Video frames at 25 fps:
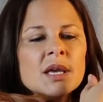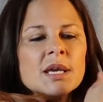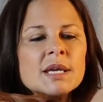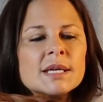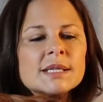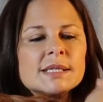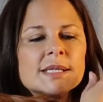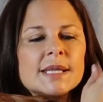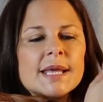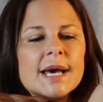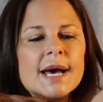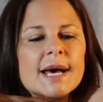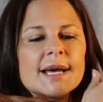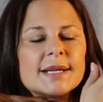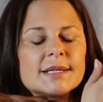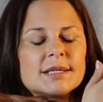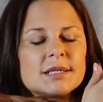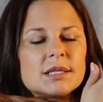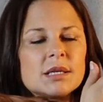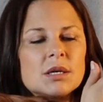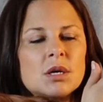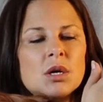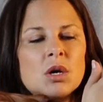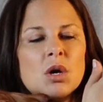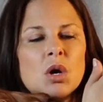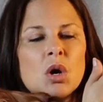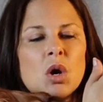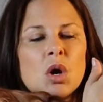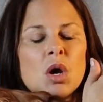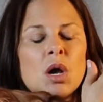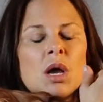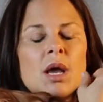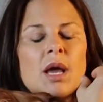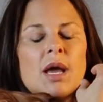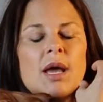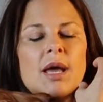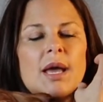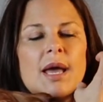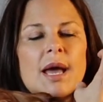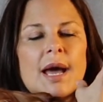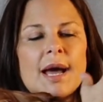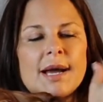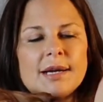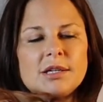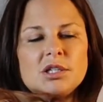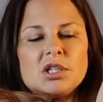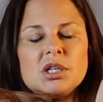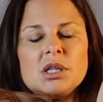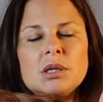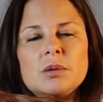is that
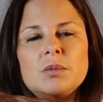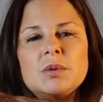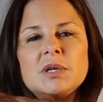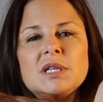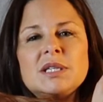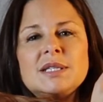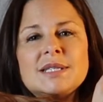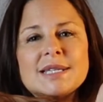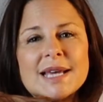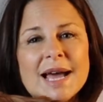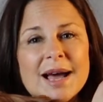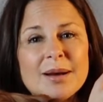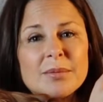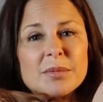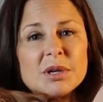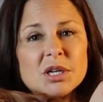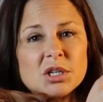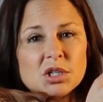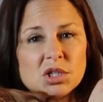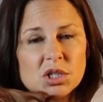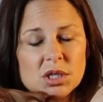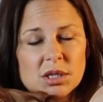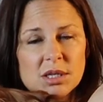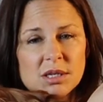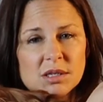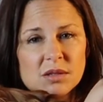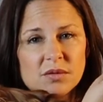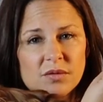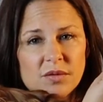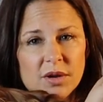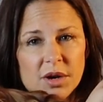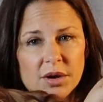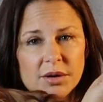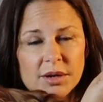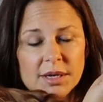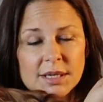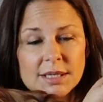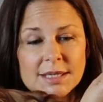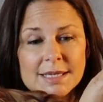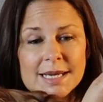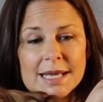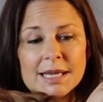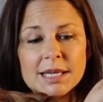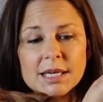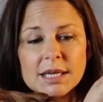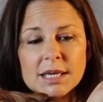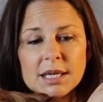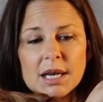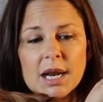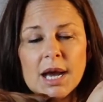actually we damage this very
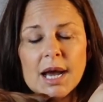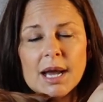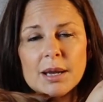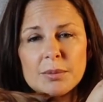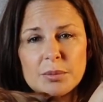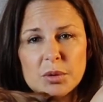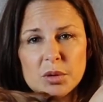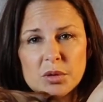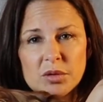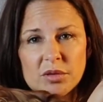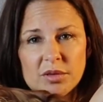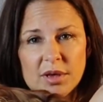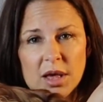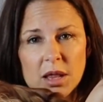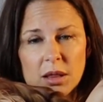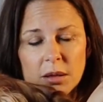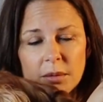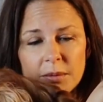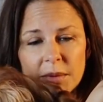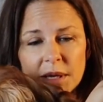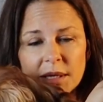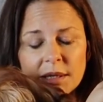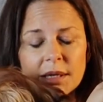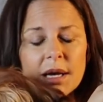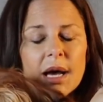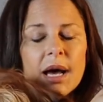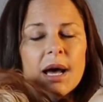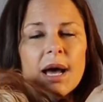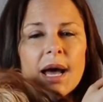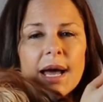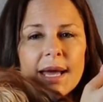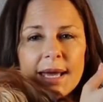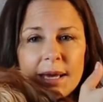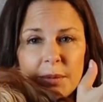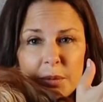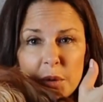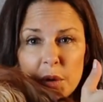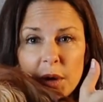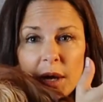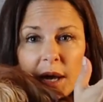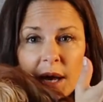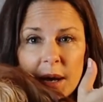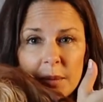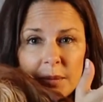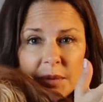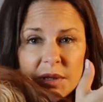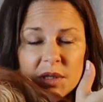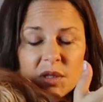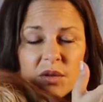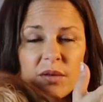delicate hypothalamus, uh,
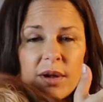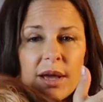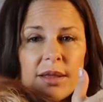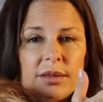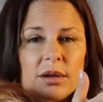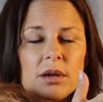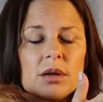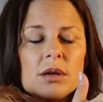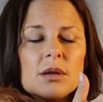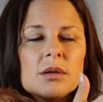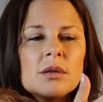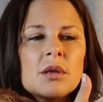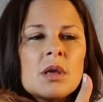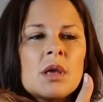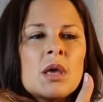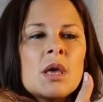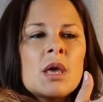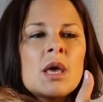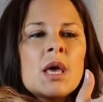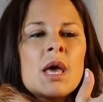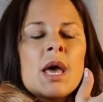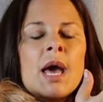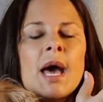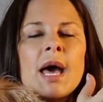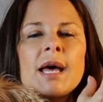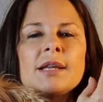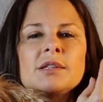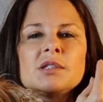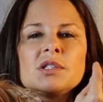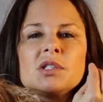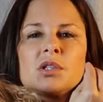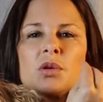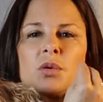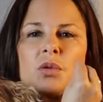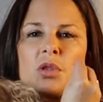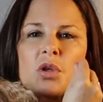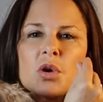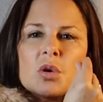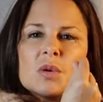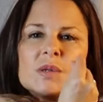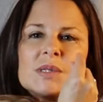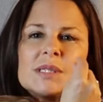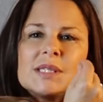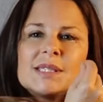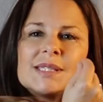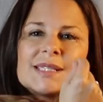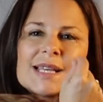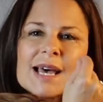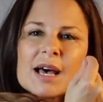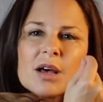hippocampus rather, and so
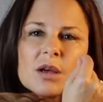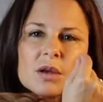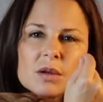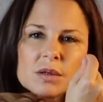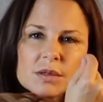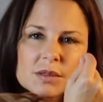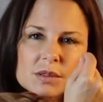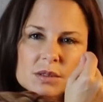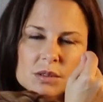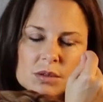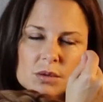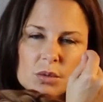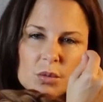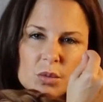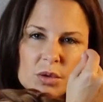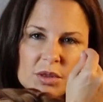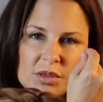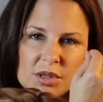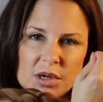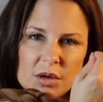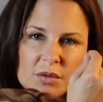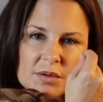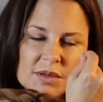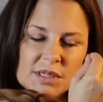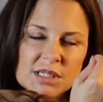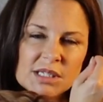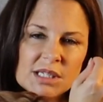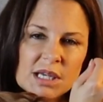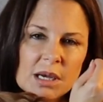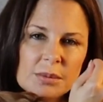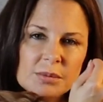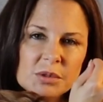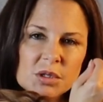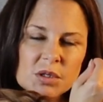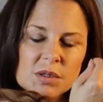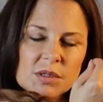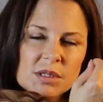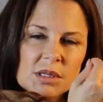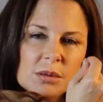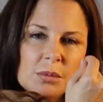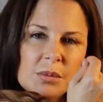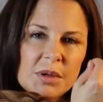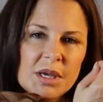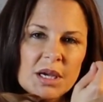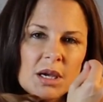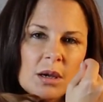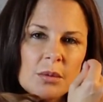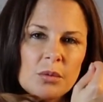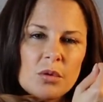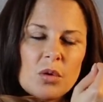those cells with their receptors that
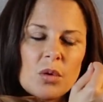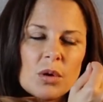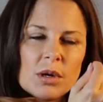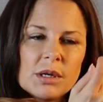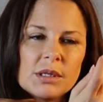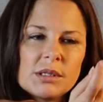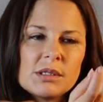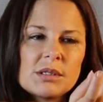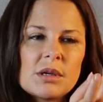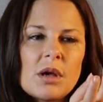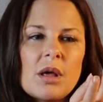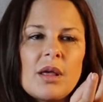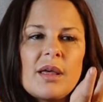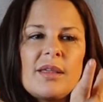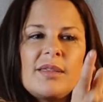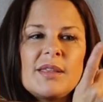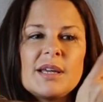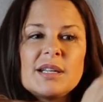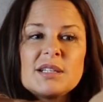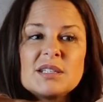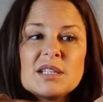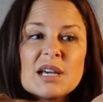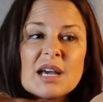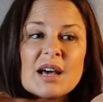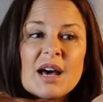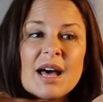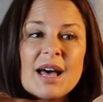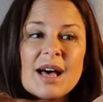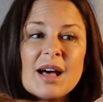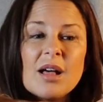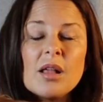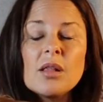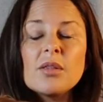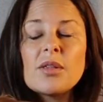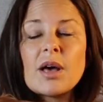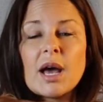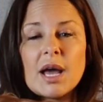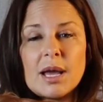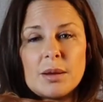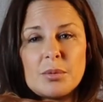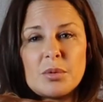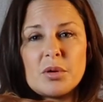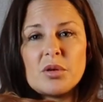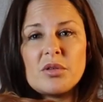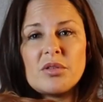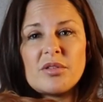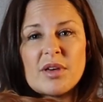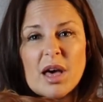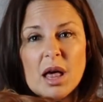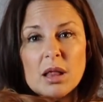pick up cortisol and then tell the
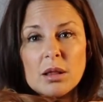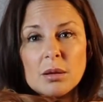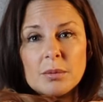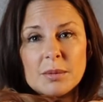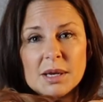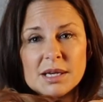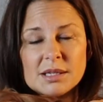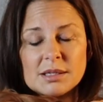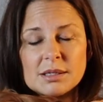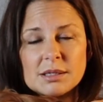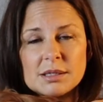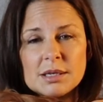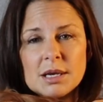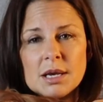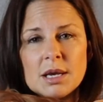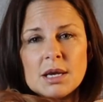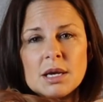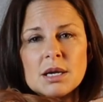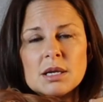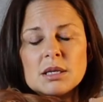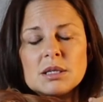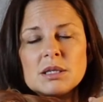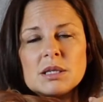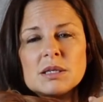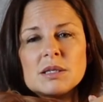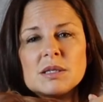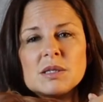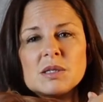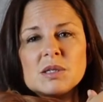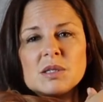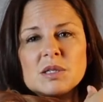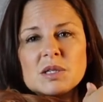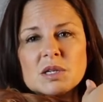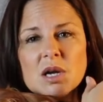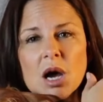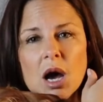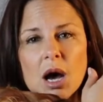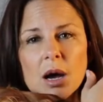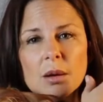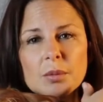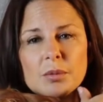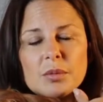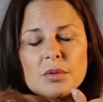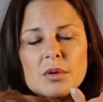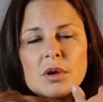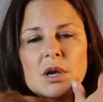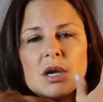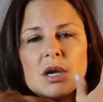hypothalamus to stop